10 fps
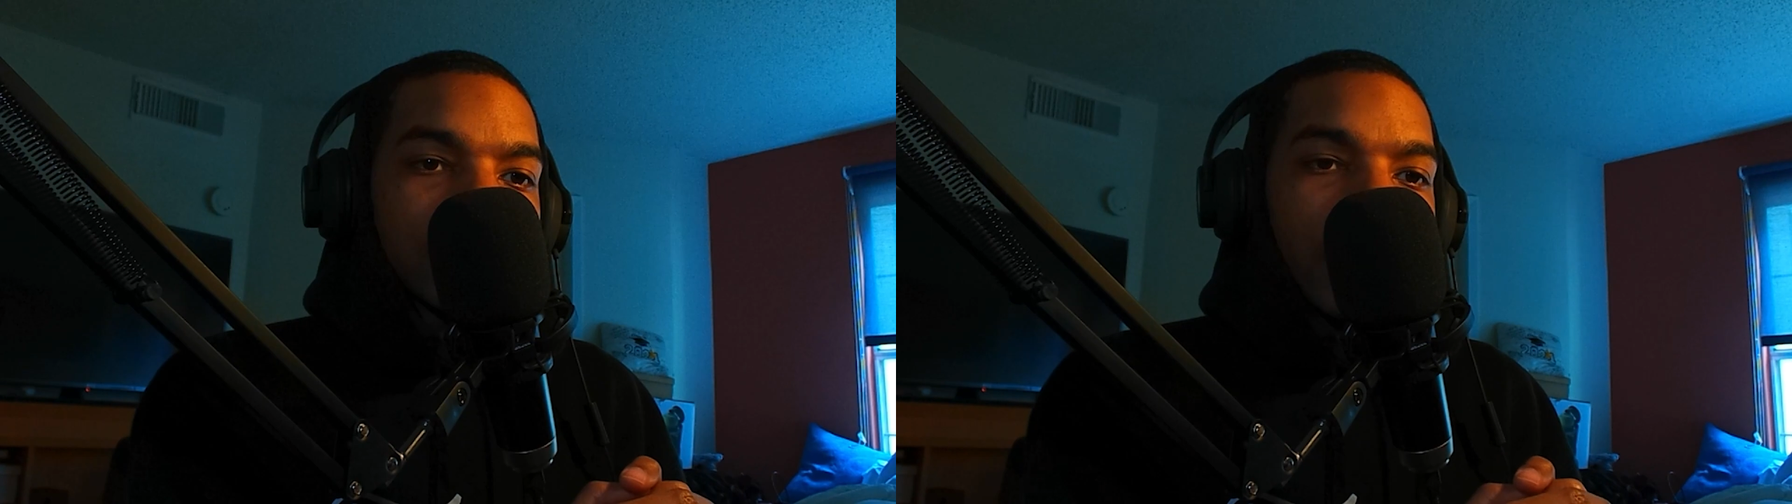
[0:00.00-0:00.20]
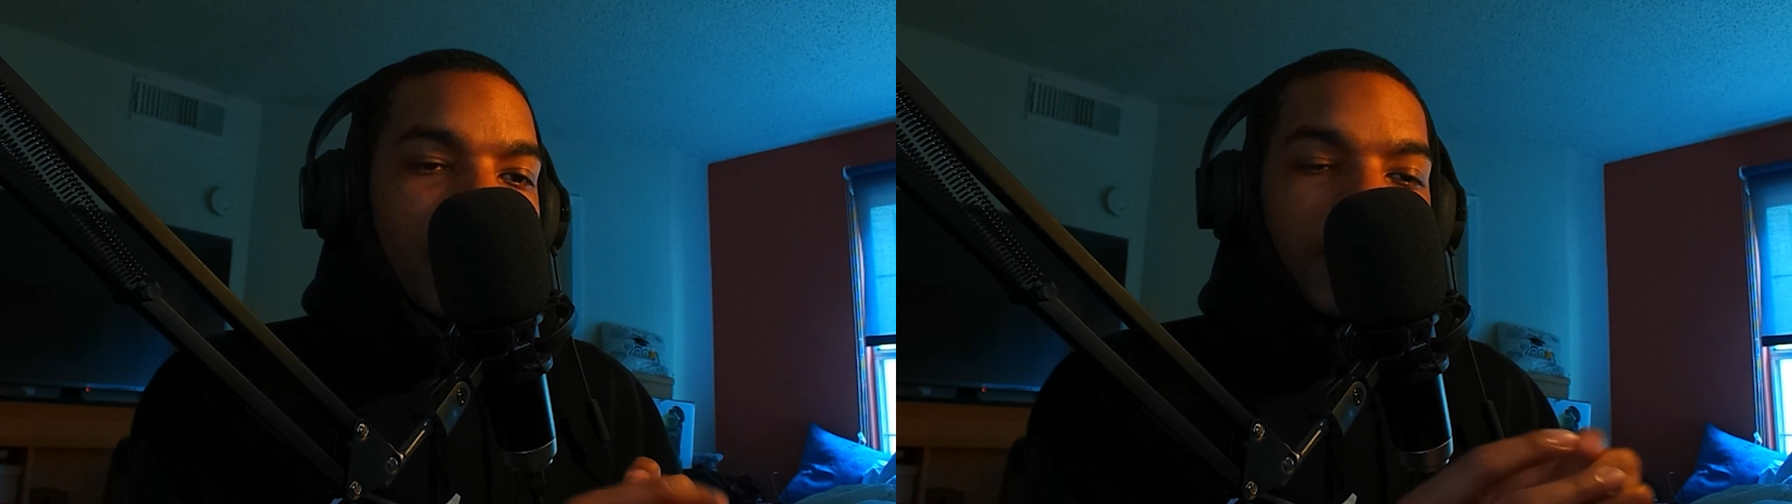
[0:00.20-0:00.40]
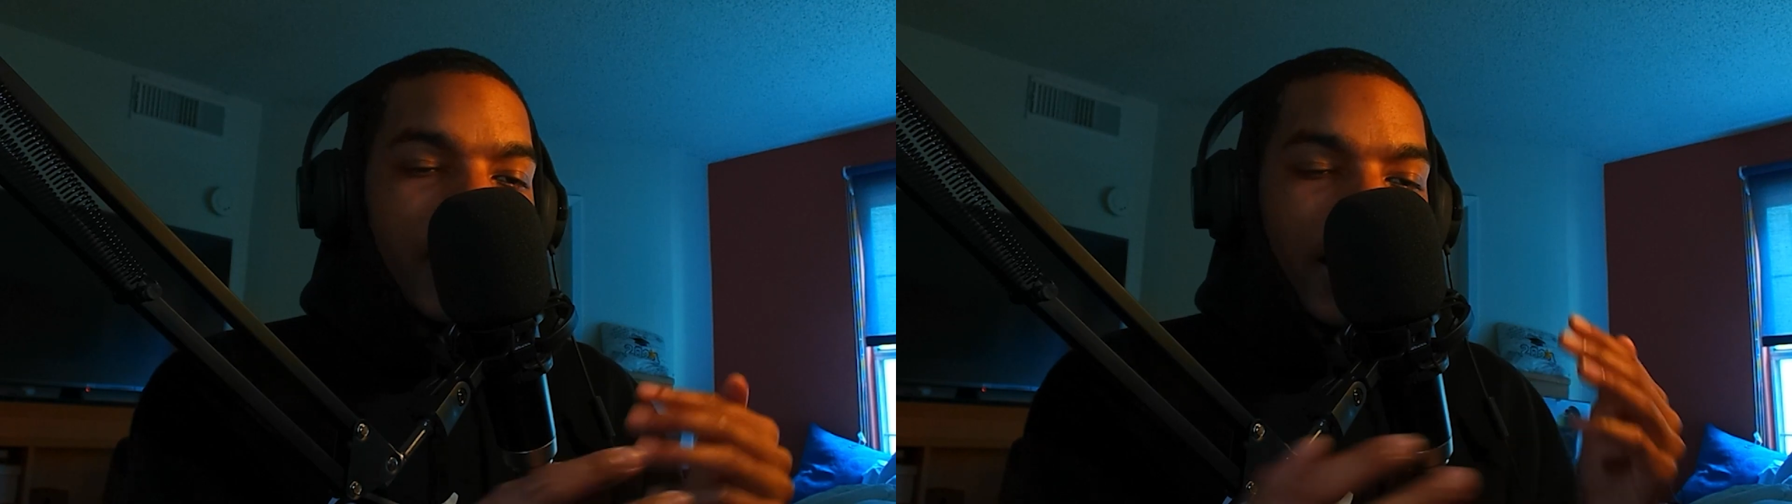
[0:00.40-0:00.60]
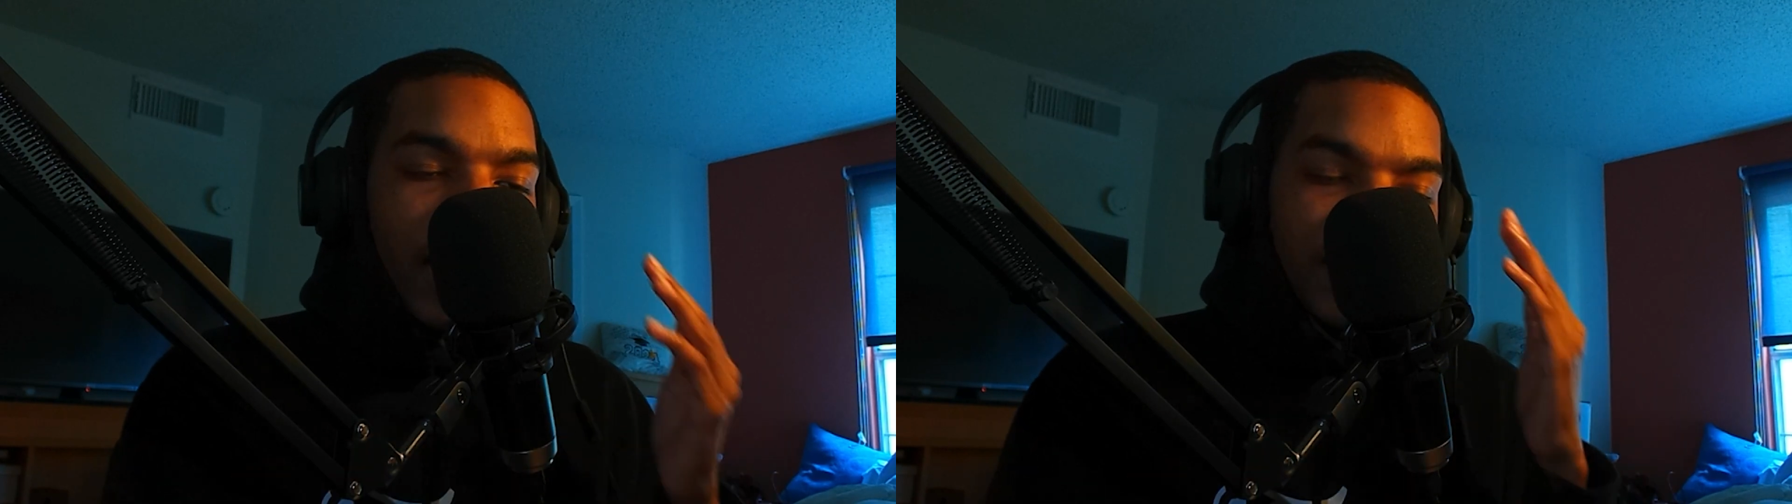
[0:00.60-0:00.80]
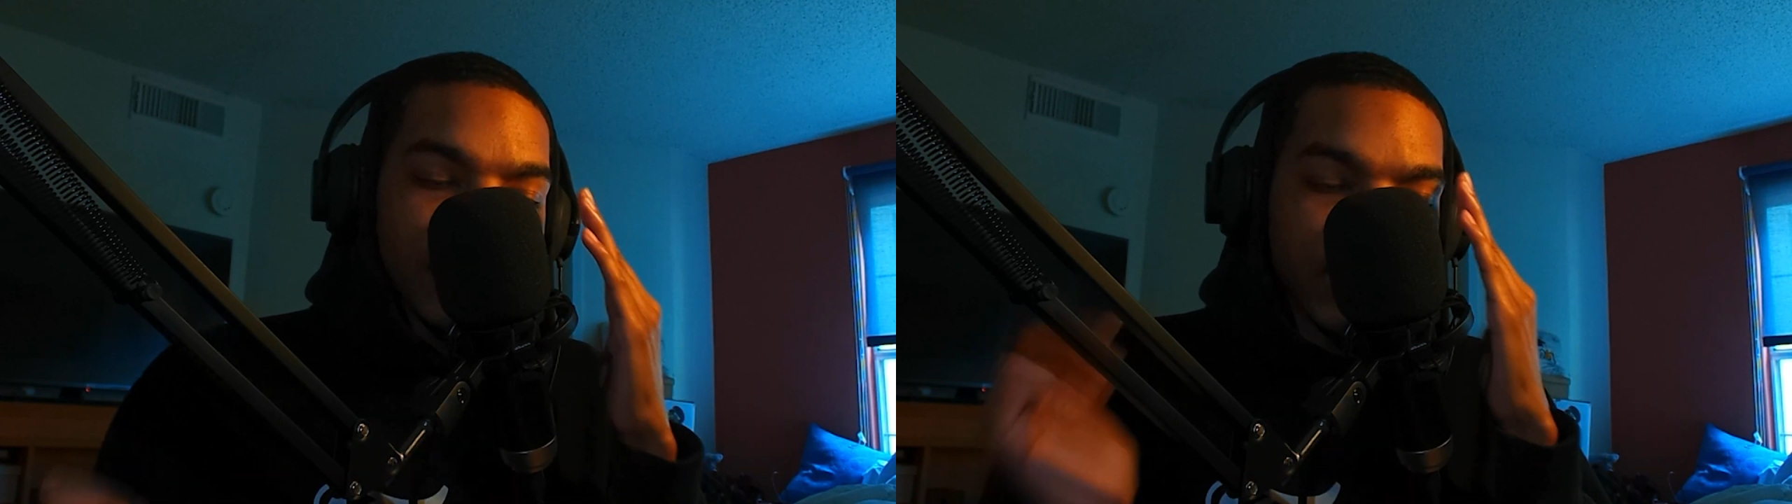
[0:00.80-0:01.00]
I
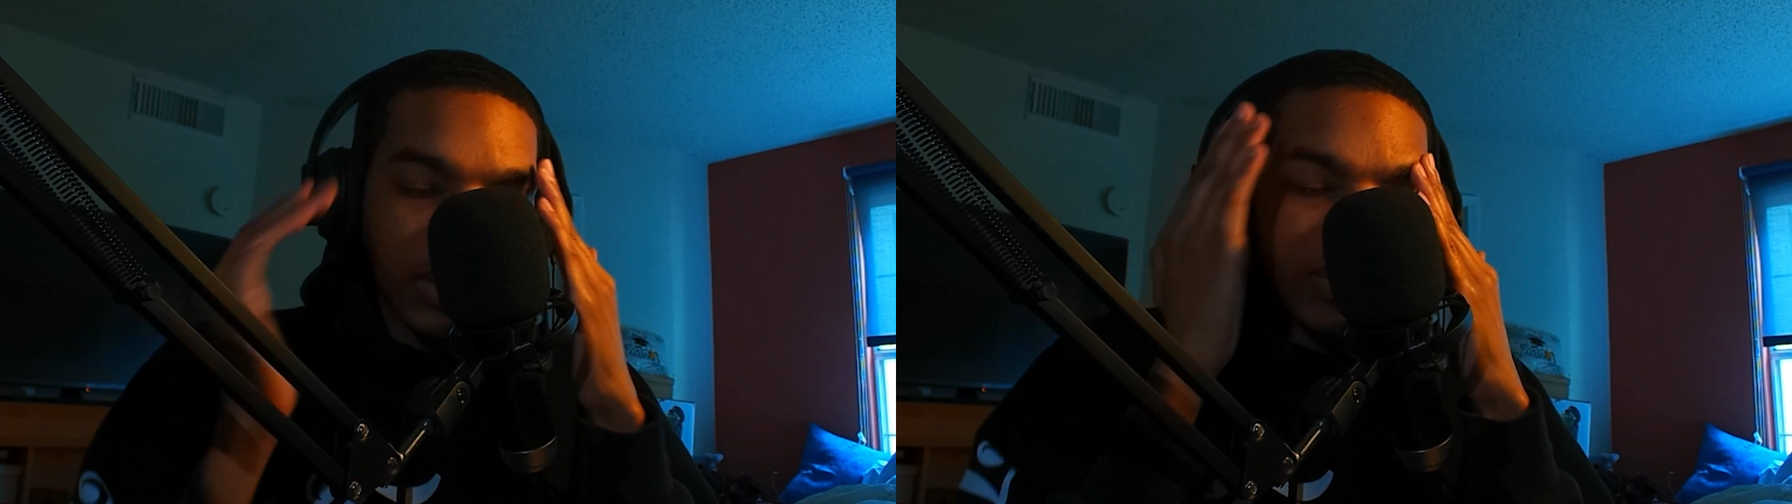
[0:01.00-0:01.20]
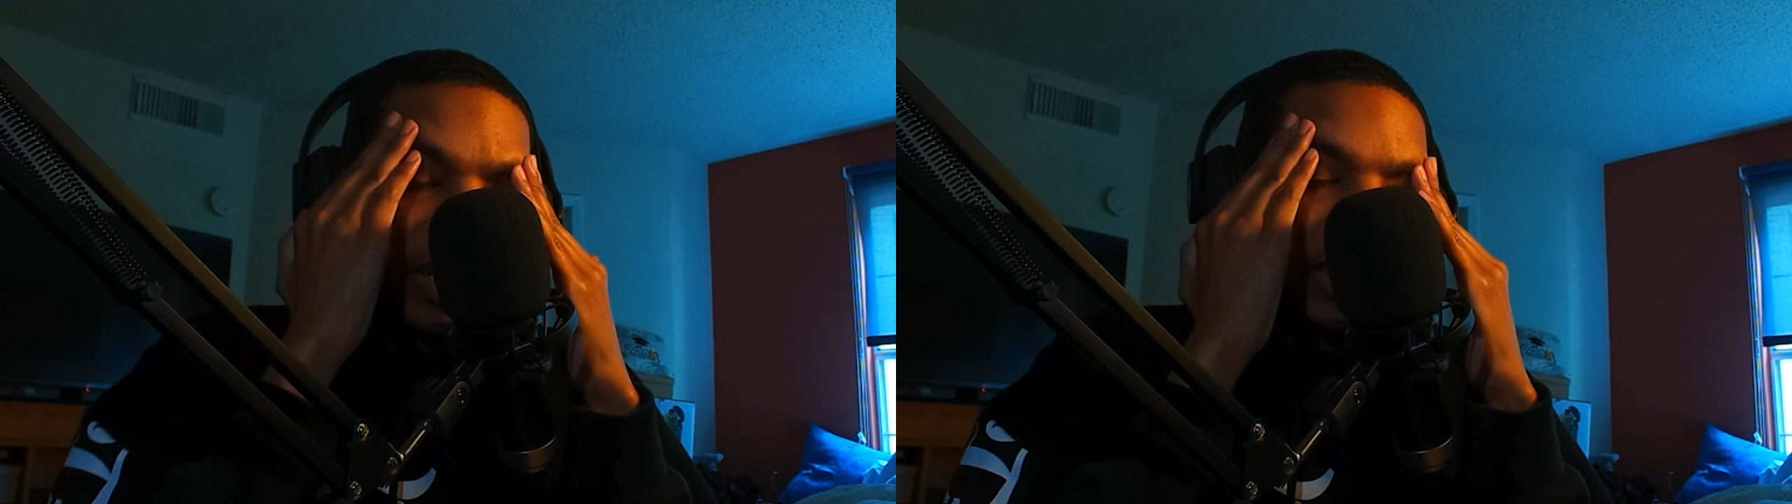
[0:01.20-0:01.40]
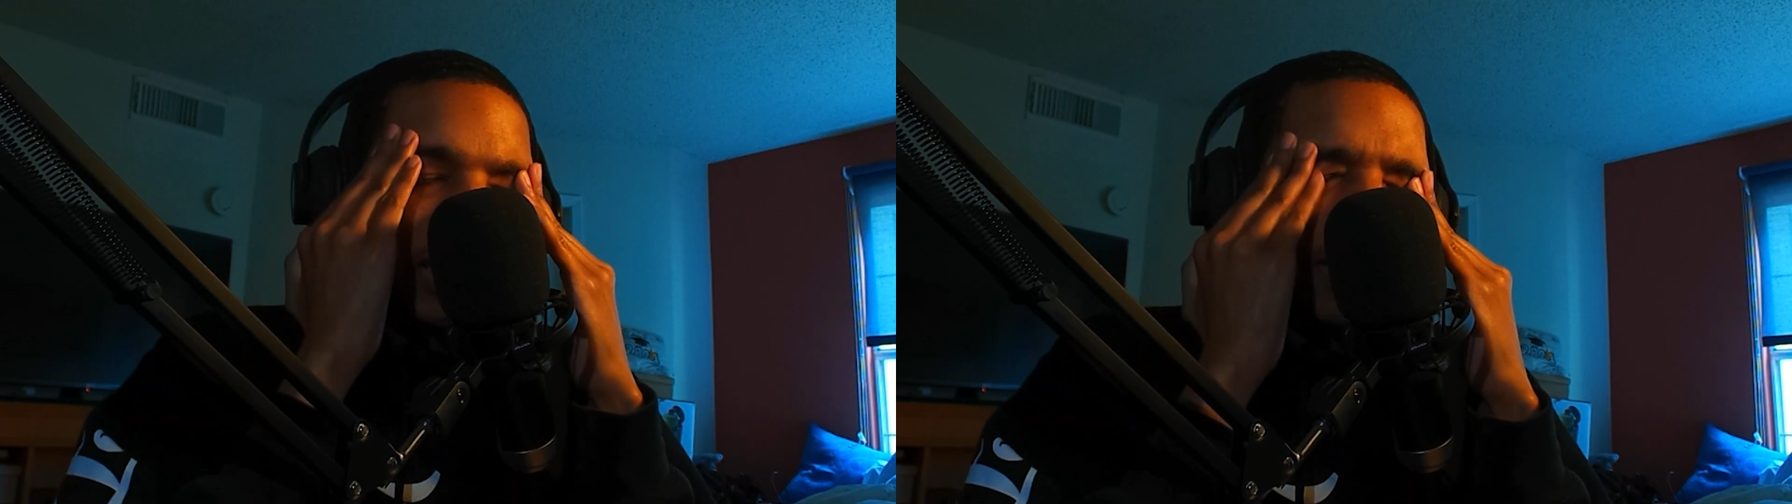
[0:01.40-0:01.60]
literally forgot his name.